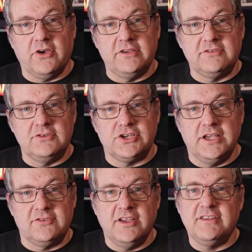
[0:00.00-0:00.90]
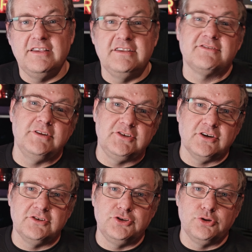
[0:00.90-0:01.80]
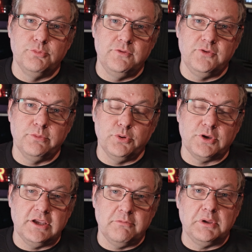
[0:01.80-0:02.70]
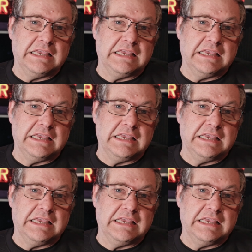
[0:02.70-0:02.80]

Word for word: guys in the chair said, Is there any chance you can move your booking?